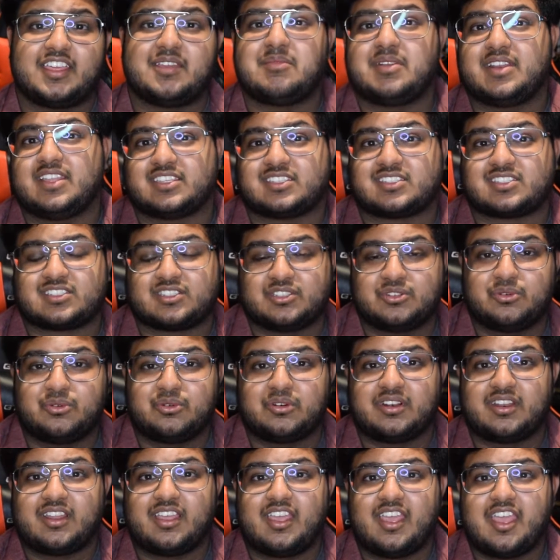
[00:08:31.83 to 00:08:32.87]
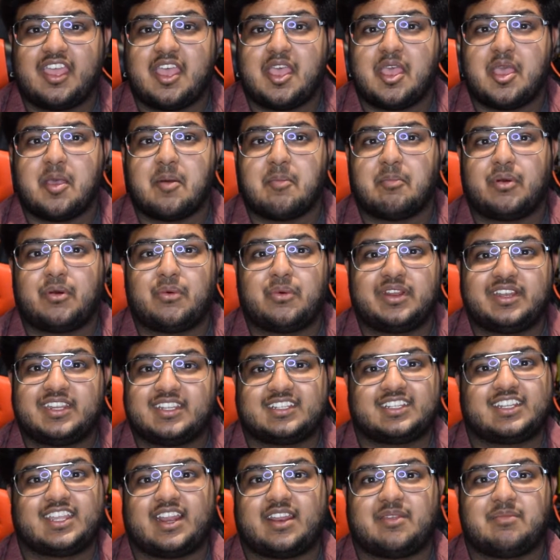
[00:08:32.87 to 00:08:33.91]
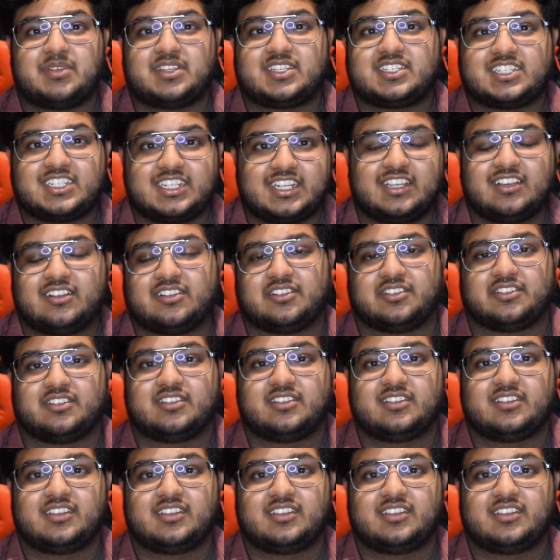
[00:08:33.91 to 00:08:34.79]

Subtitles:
him in his suit, but we didn't get him his shield.